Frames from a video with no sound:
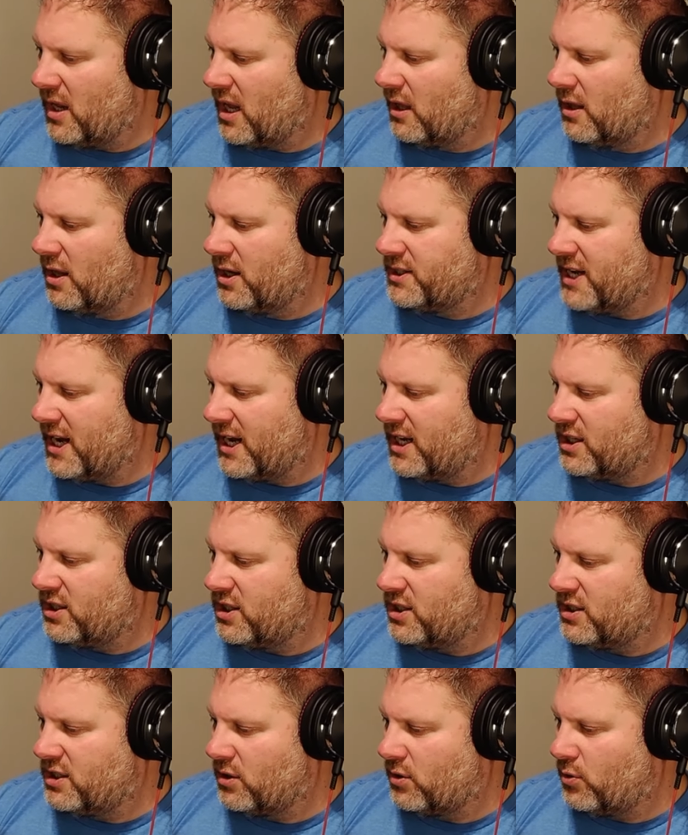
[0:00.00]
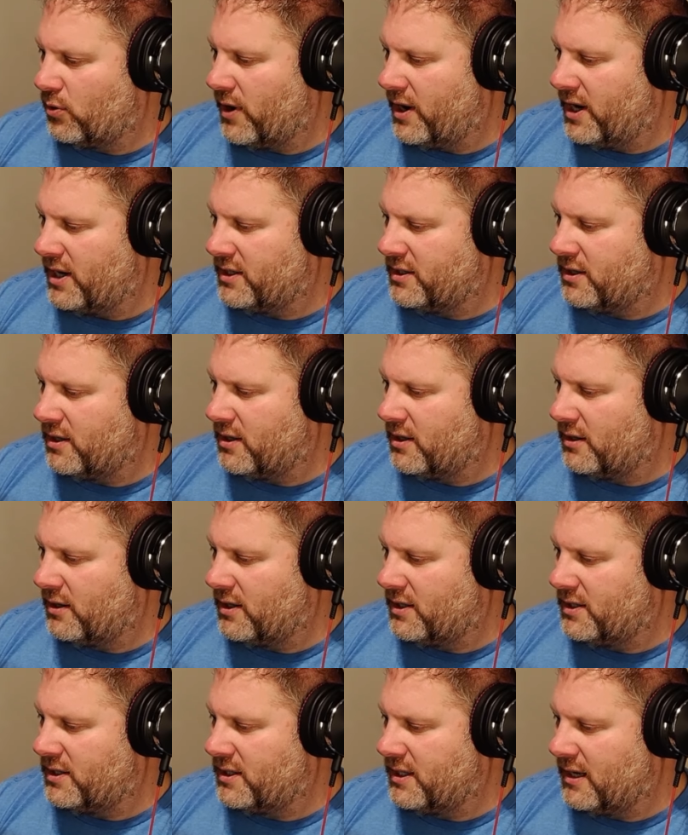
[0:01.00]
It looks like it's just the credits here.
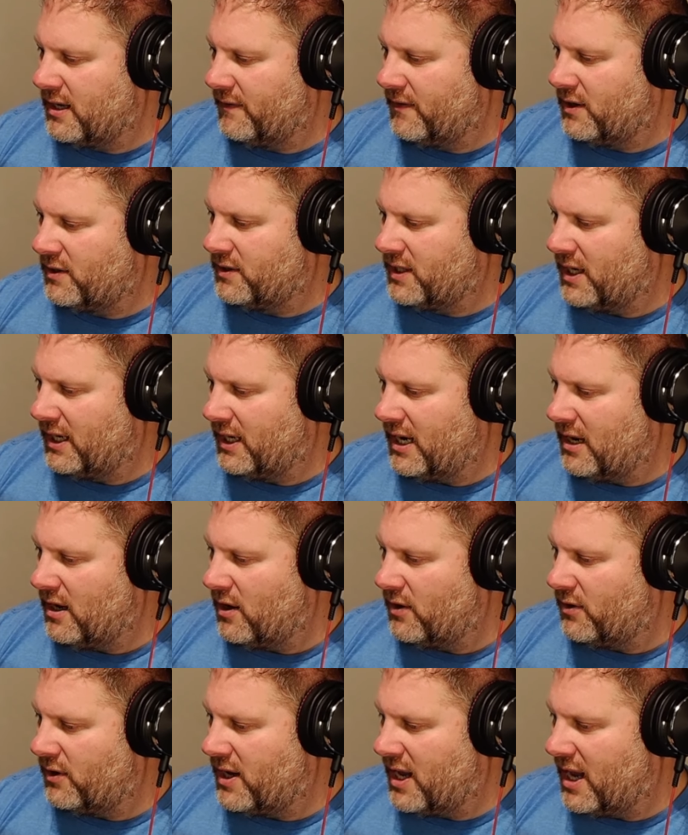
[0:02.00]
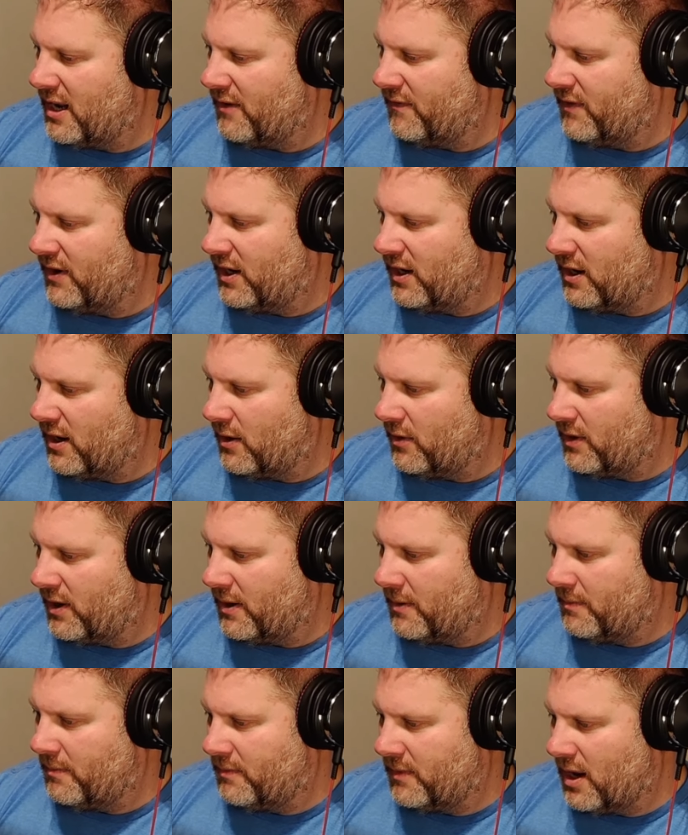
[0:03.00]
Let's see if there's any other kind of video
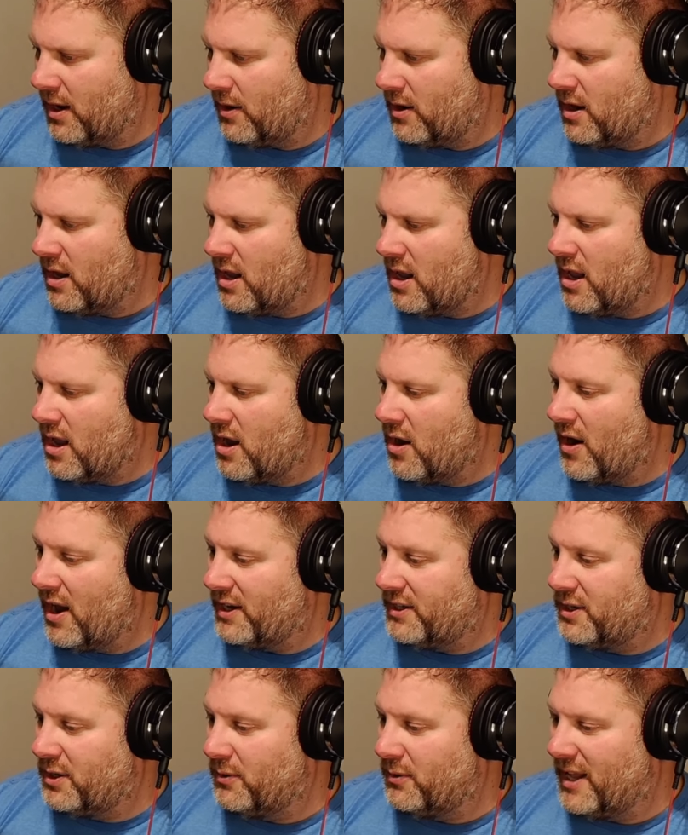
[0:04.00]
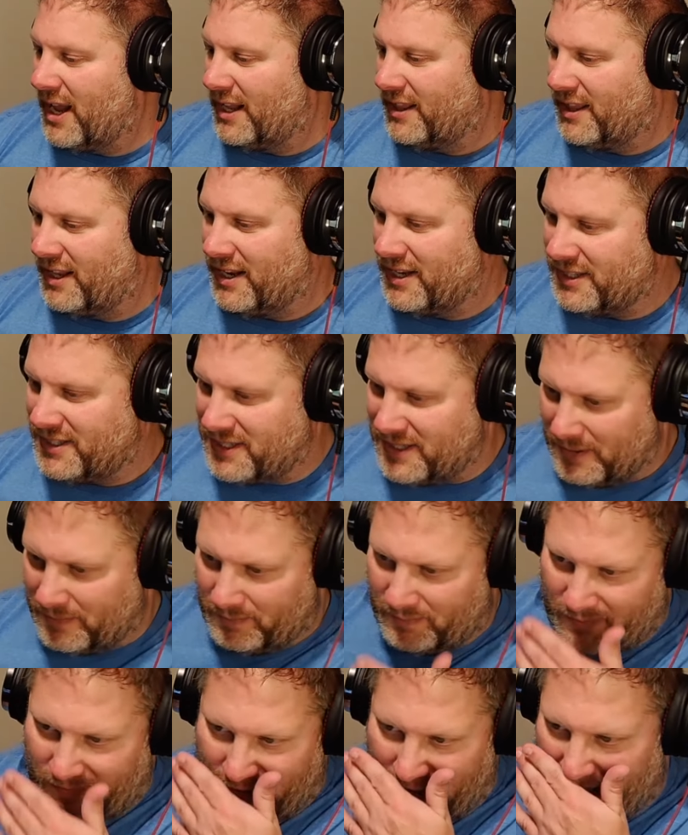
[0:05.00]
there. No. But I do like that it's
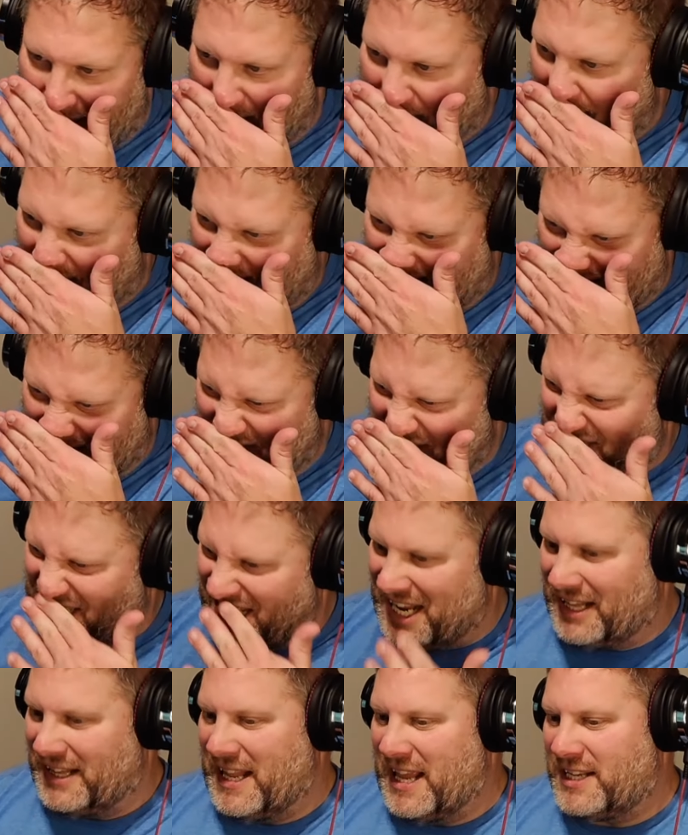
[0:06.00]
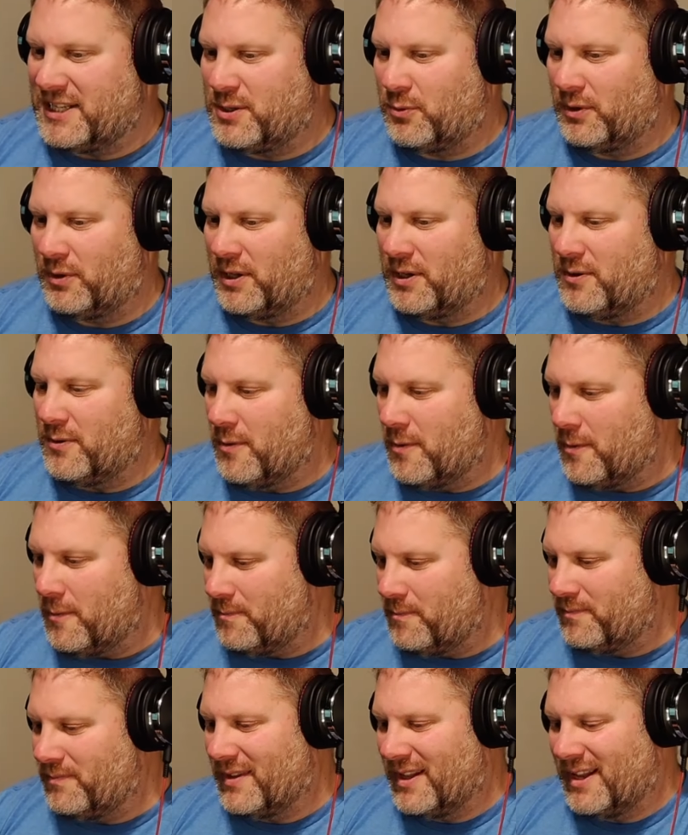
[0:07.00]
got the cassette. That's really
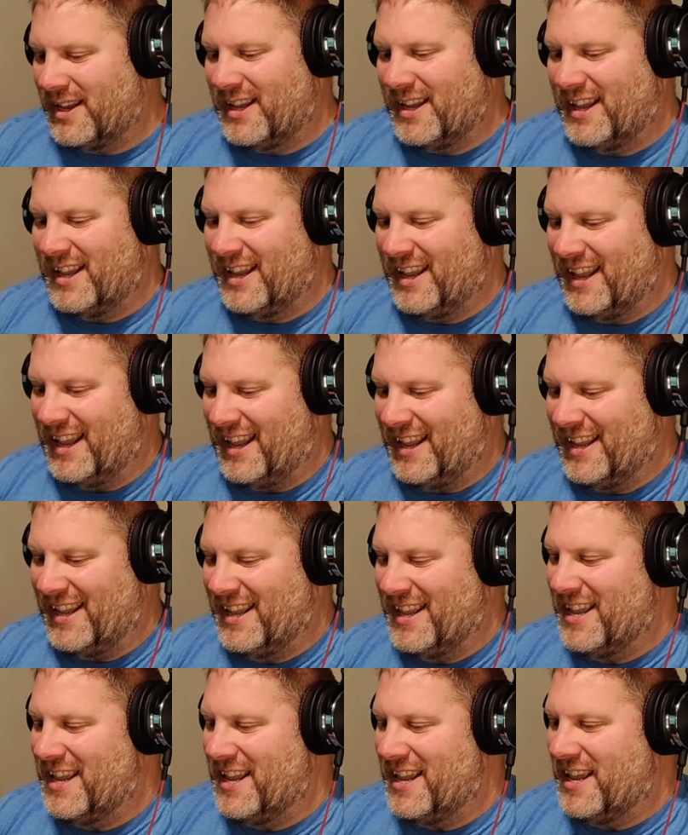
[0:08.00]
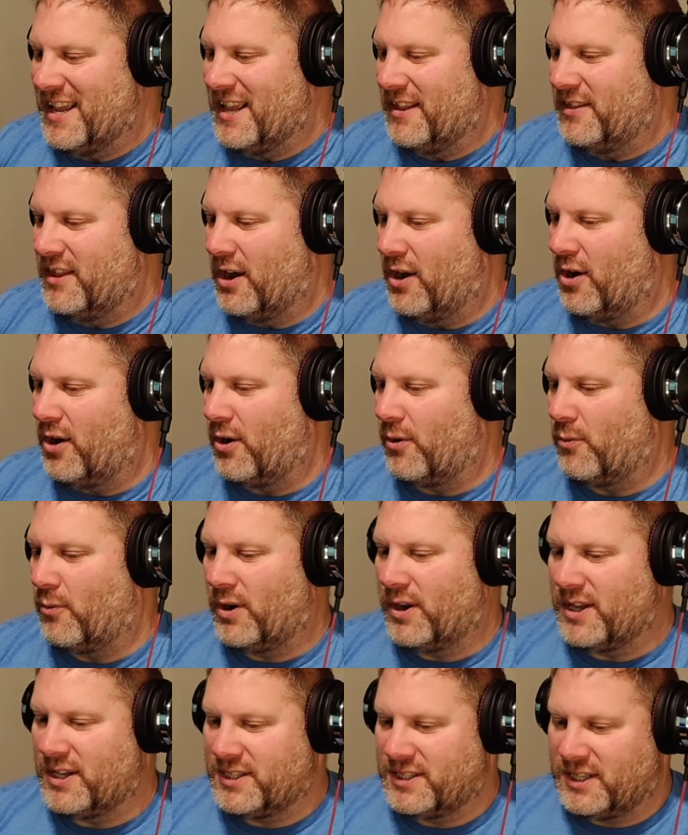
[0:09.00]
cool. The
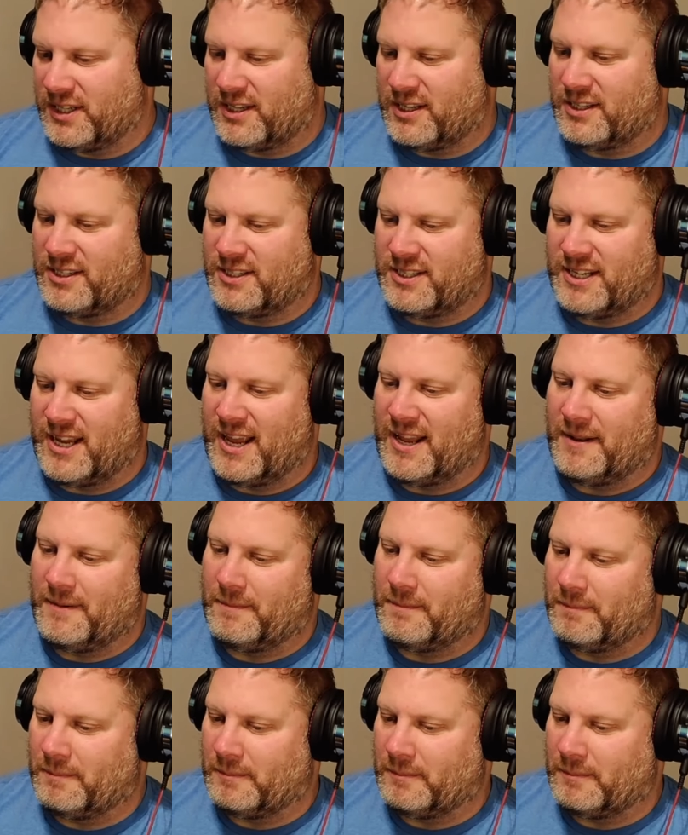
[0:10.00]
artwork is the cassette.